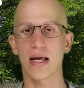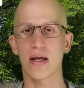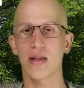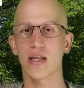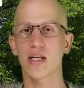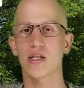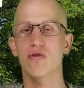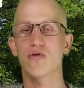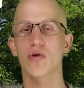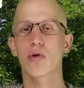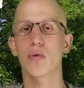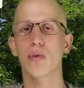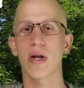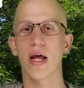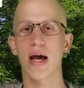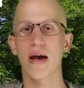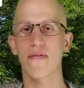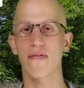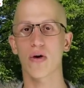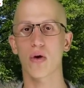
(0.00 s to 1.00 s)
Now this
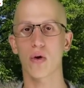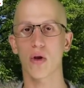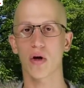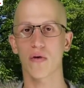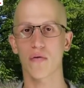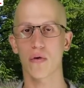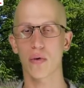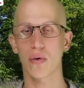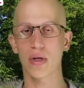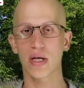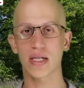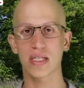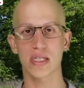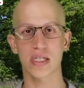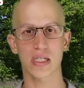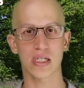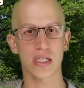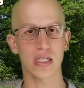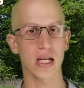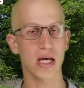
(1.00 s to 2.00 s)
2.5 hour long road
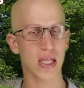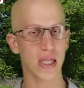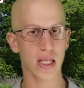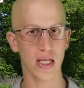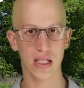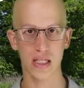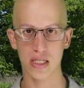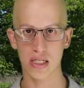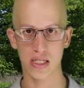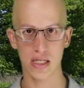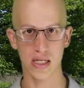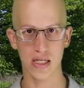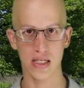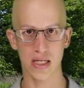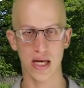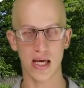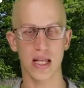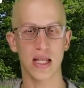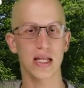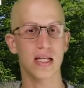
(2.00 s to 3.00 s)
test is nothing to
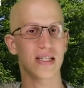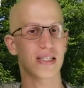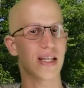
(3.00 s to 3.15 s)
sneeze at.